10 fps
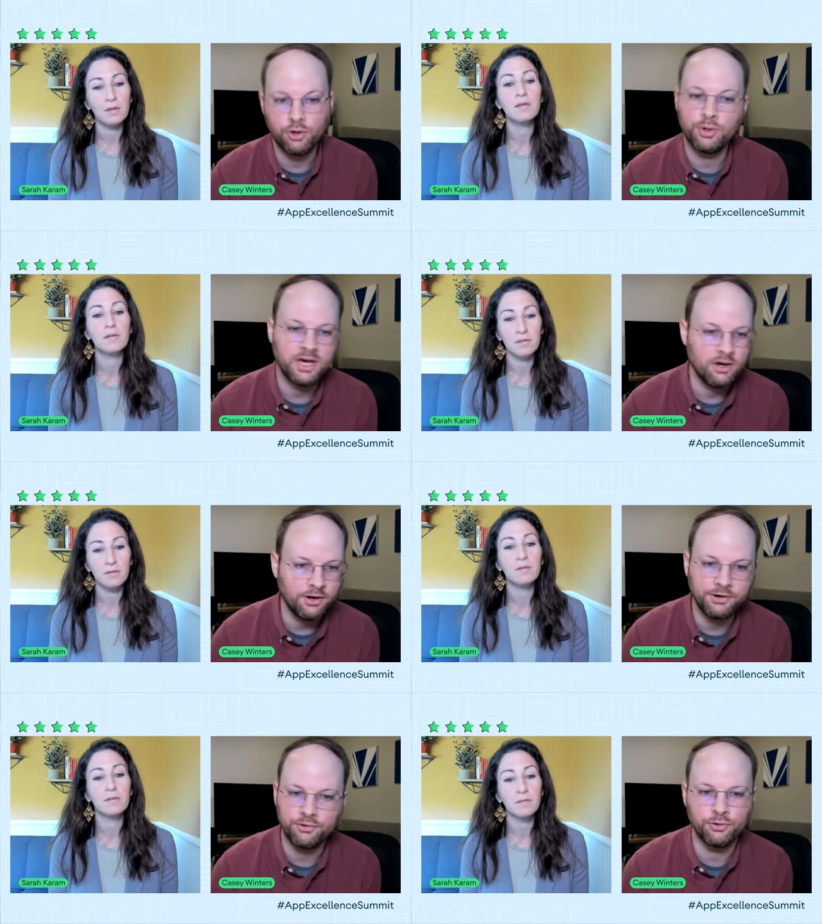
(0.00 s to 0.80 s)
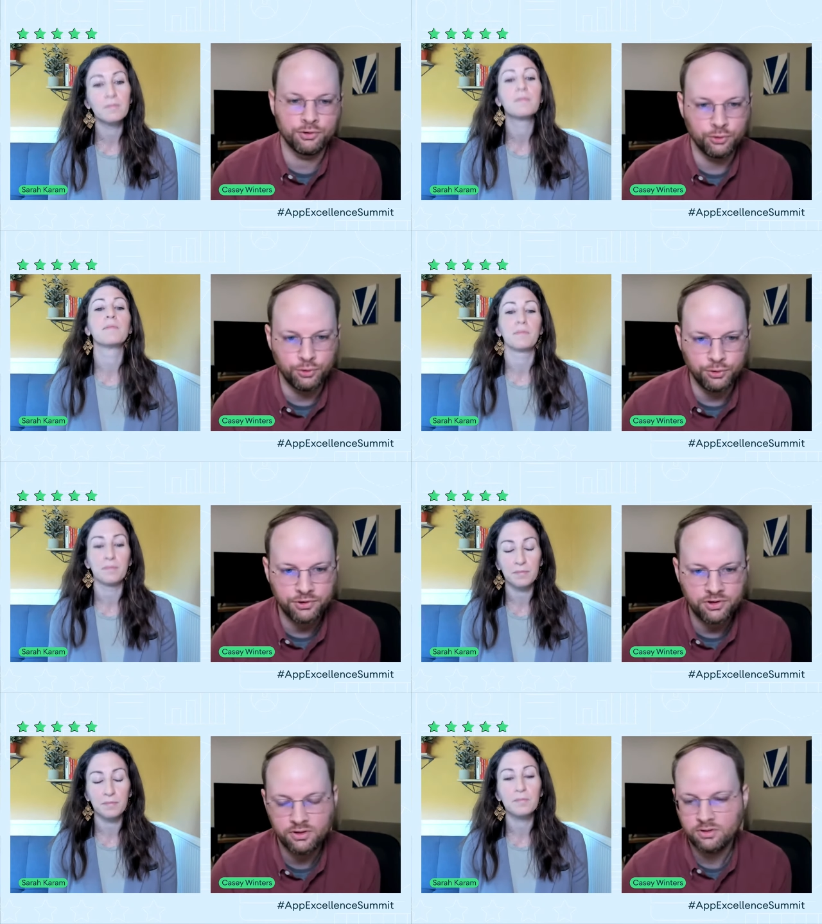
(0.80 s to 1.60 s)
Speaker 1: OKRs or
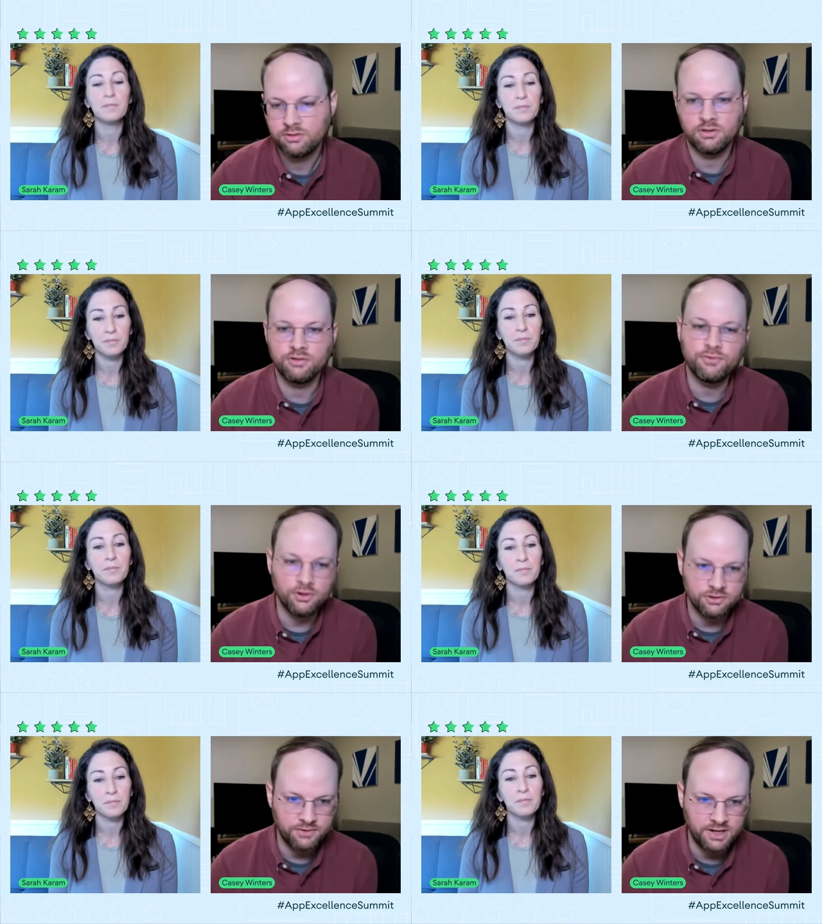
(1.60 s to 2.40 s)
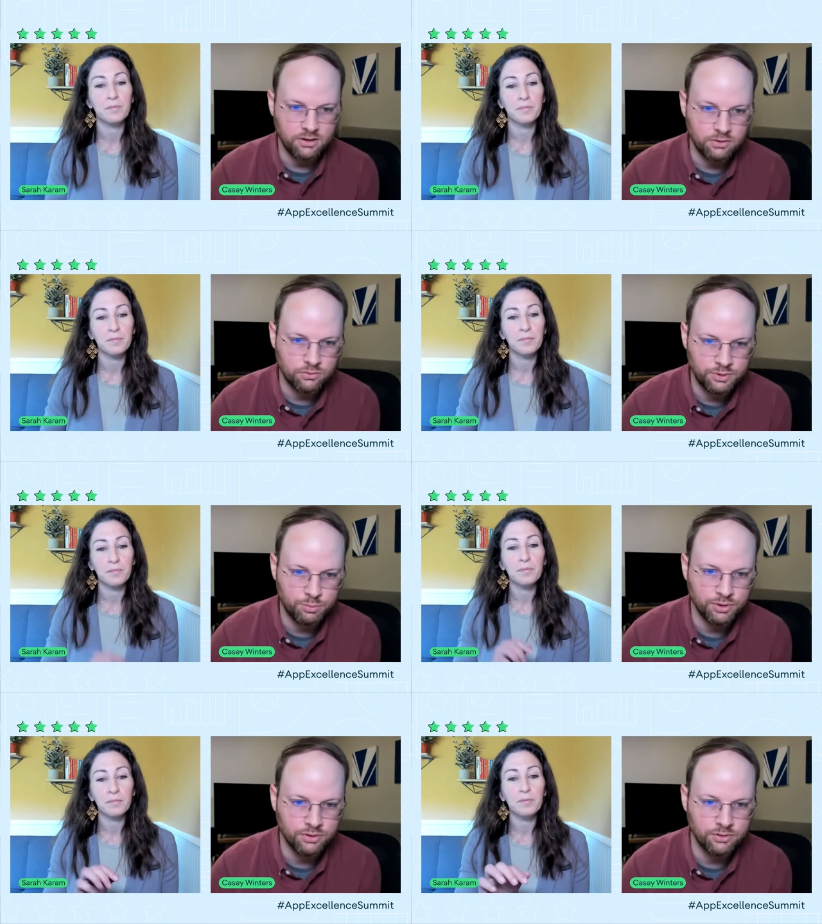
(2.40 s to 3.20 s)
goals the default of how we
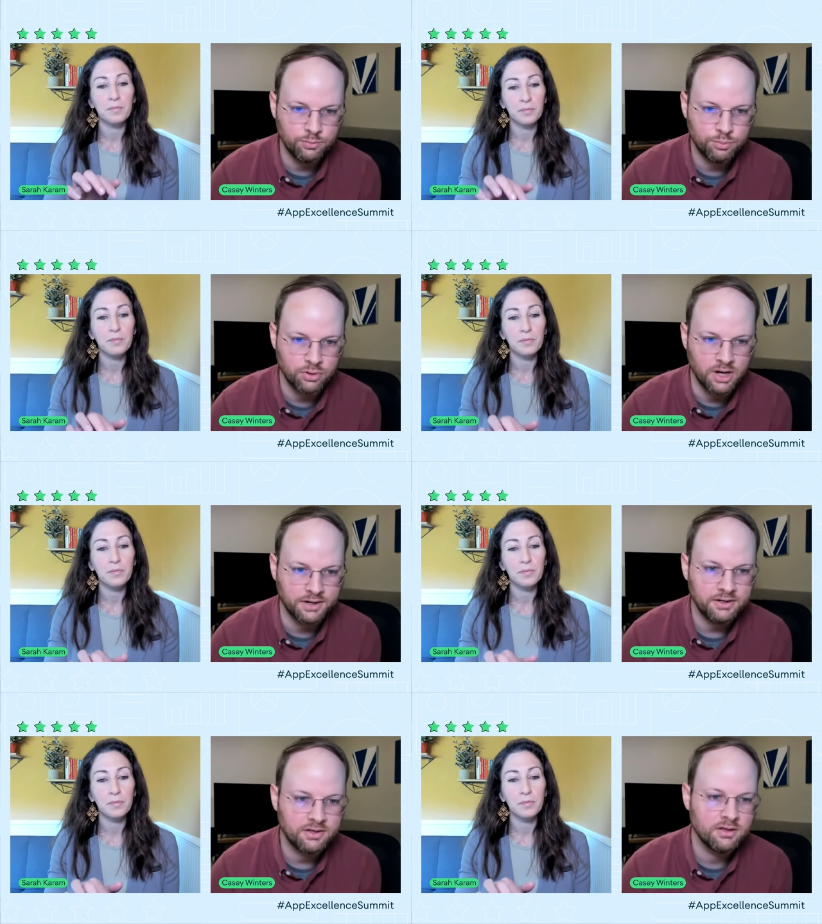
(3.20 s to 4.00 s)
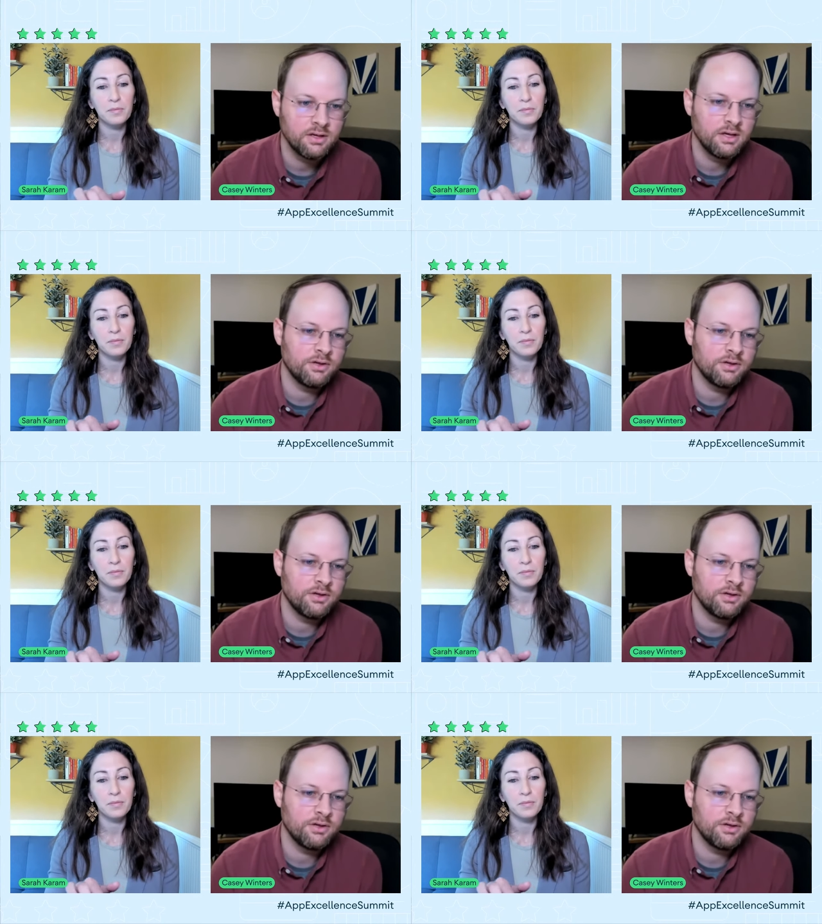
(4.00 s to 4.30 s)
build products.